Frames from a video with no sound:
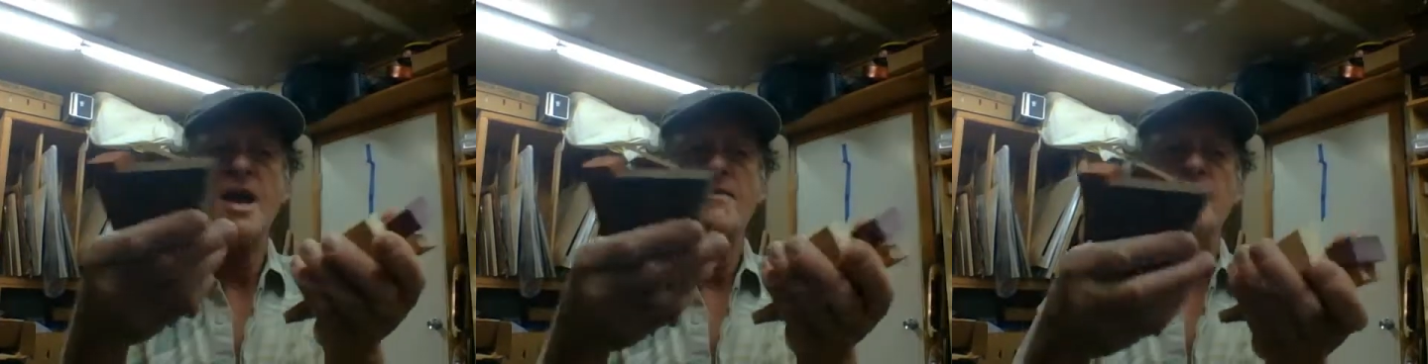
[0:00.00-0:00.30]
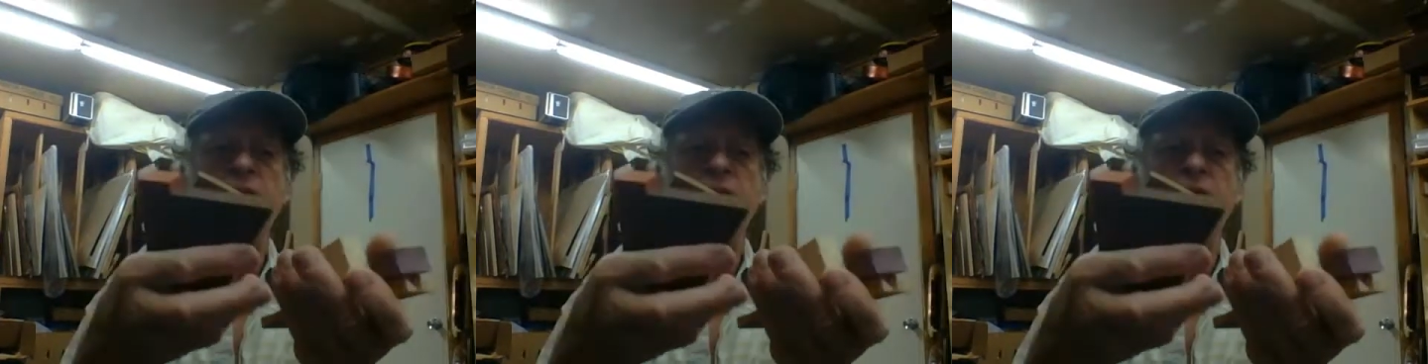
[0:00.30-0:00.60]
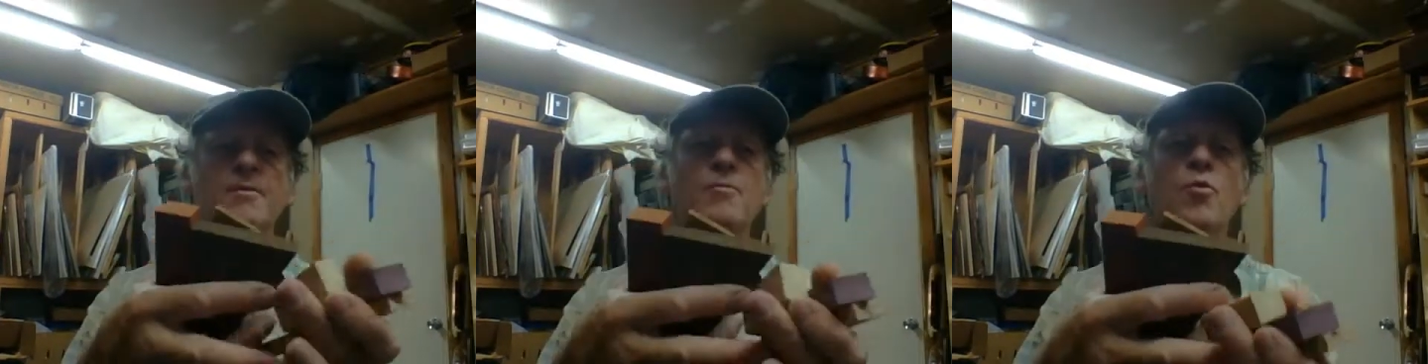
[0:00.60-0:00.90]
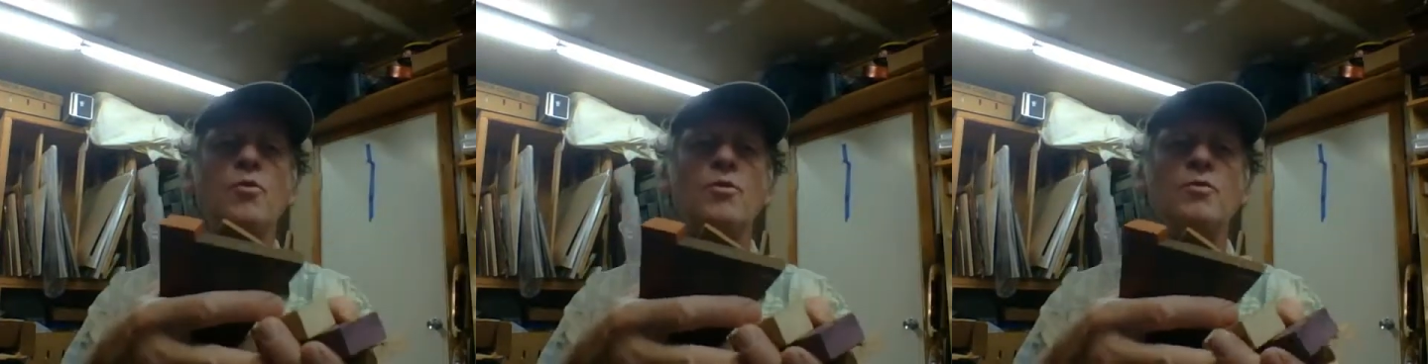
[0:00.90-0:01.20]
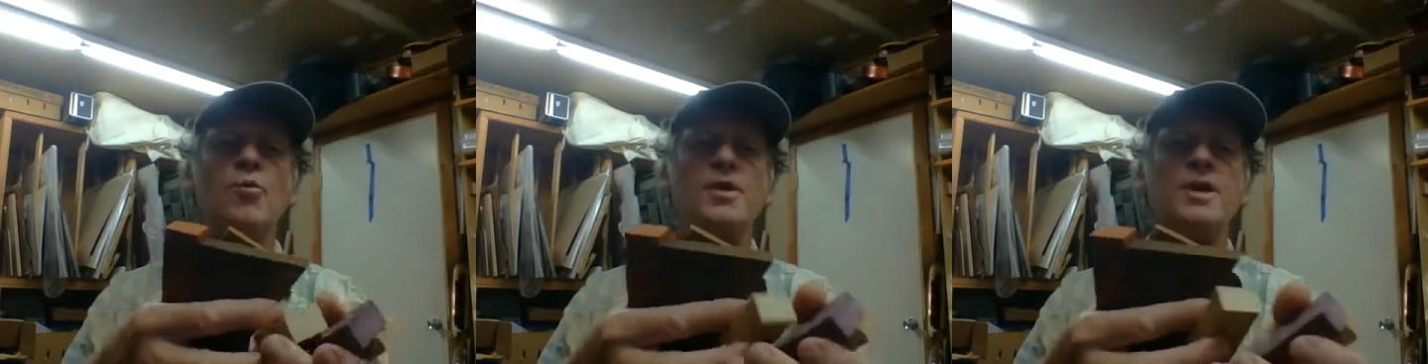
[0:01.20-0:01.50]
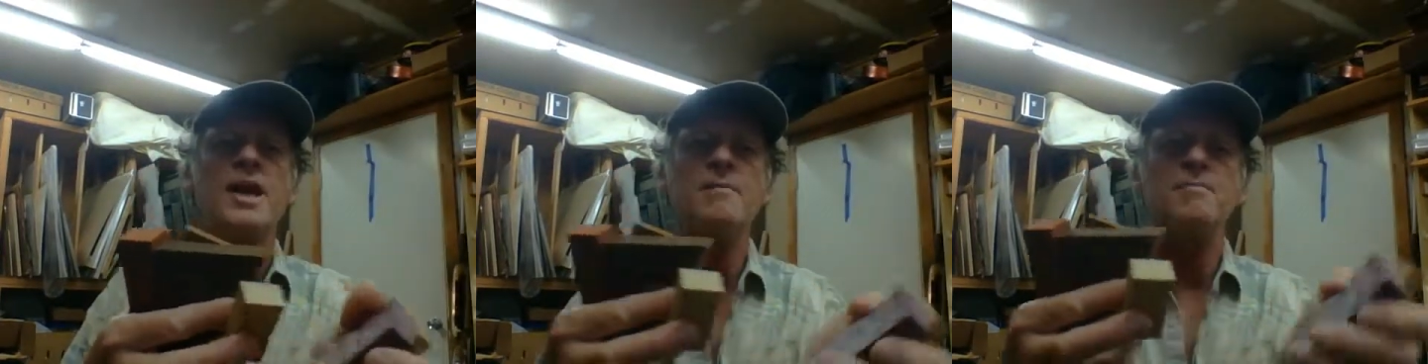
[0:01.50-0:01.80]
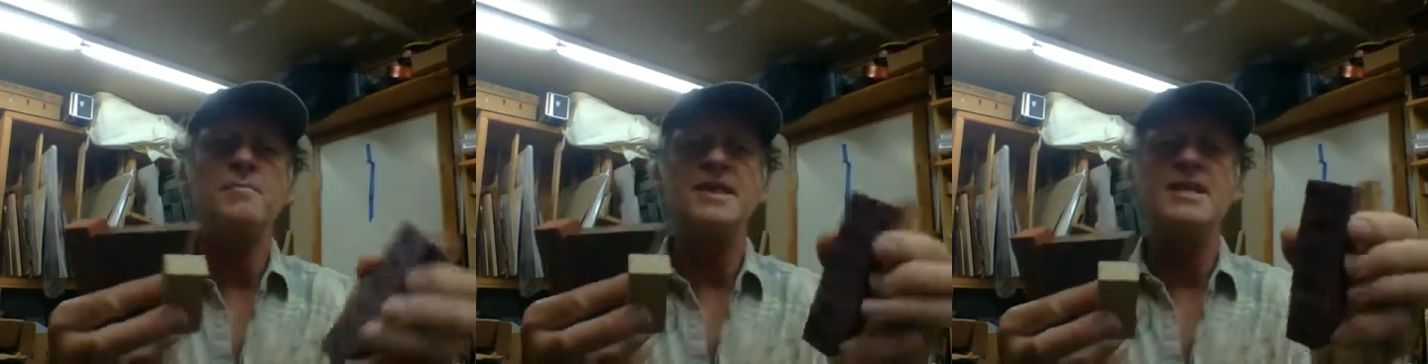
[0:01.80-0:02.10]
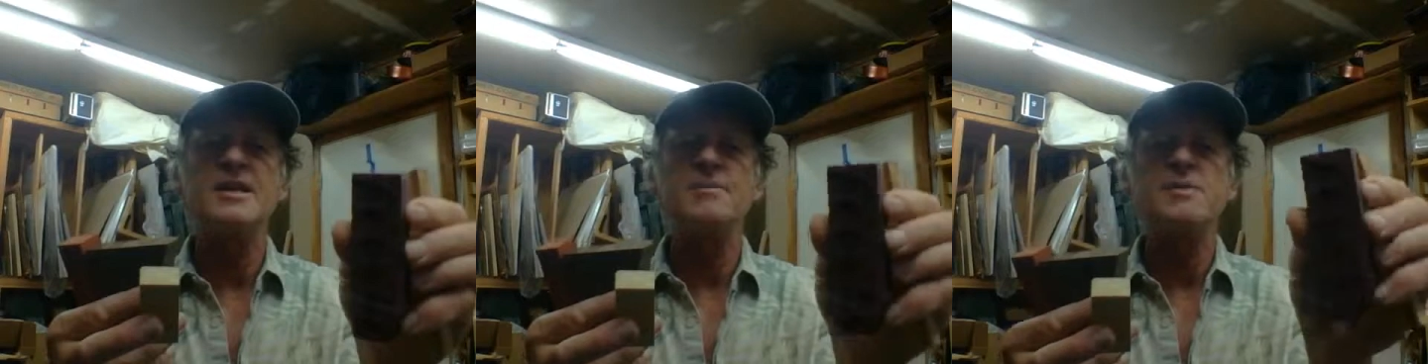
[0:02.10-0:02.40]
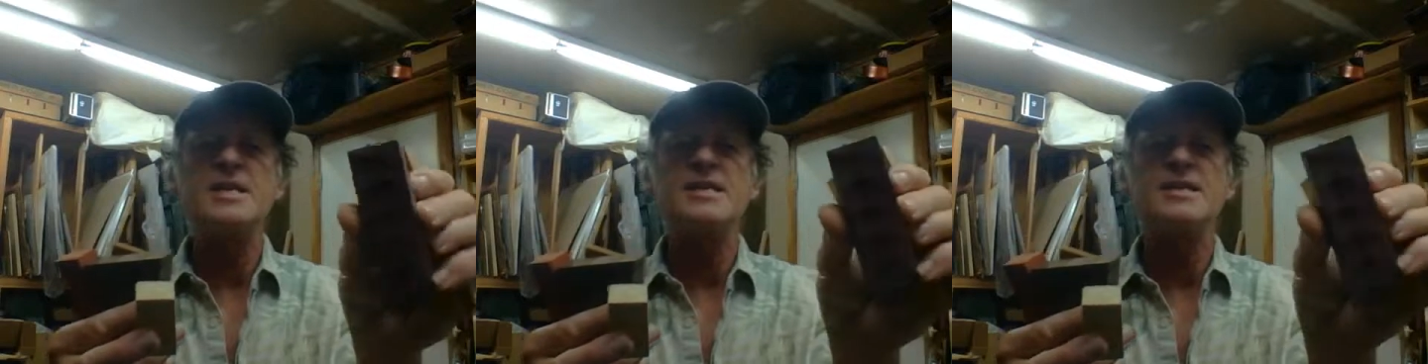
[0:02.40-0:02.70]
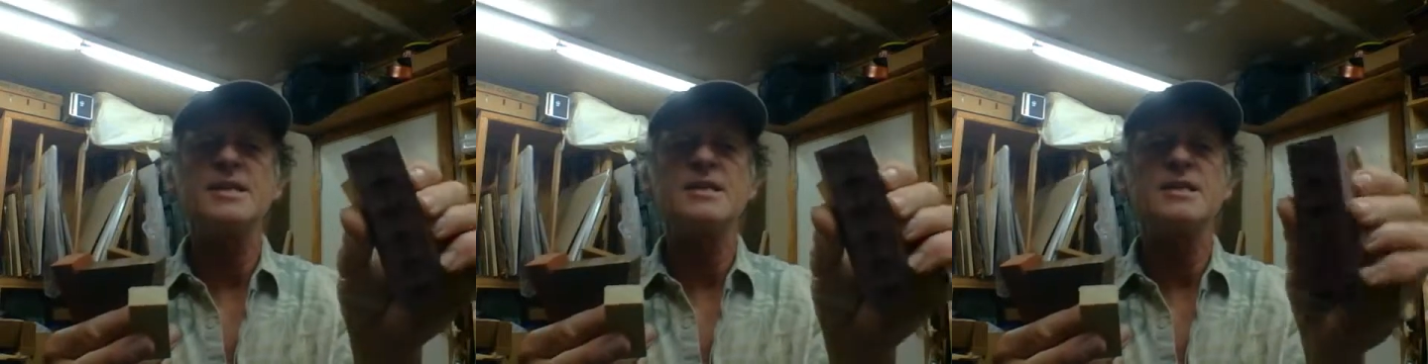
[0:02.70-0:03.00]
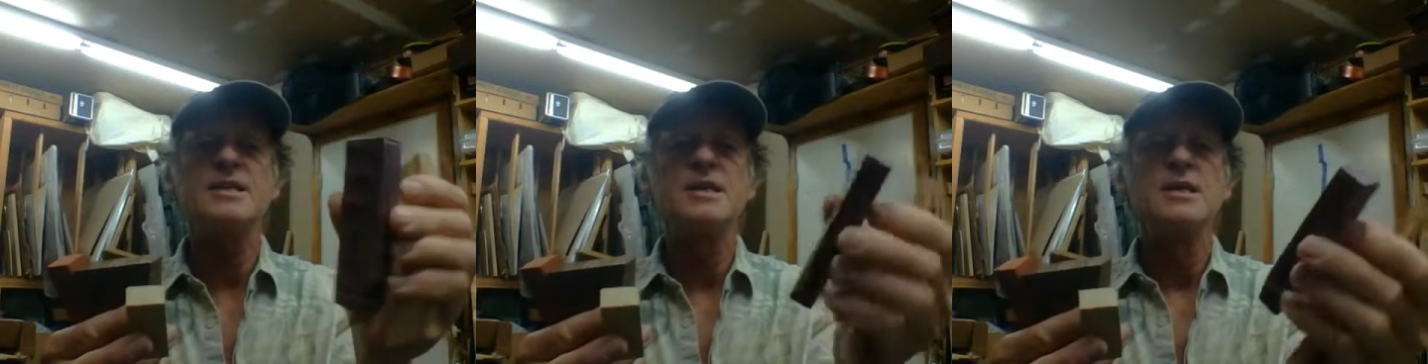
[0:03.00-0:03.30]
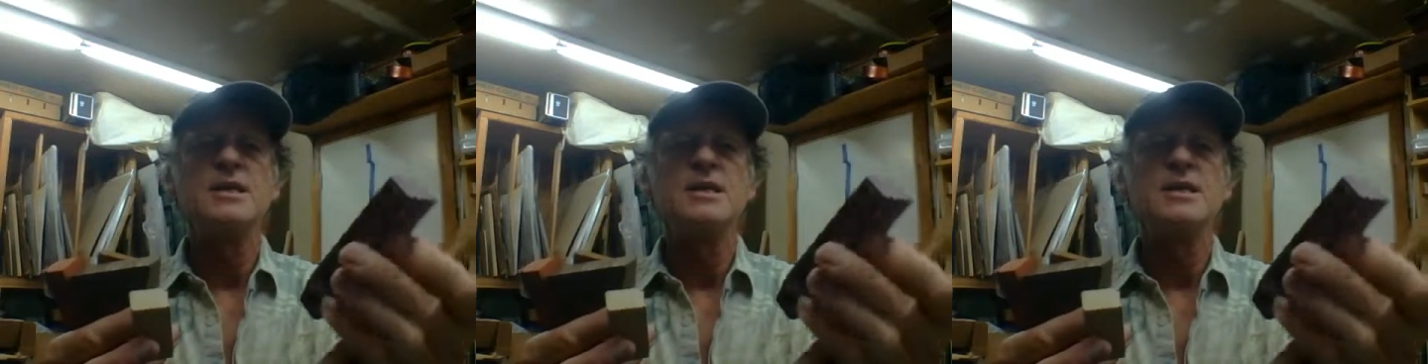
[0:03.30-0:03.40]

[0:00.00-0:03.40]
I've got some wood bits and pieces,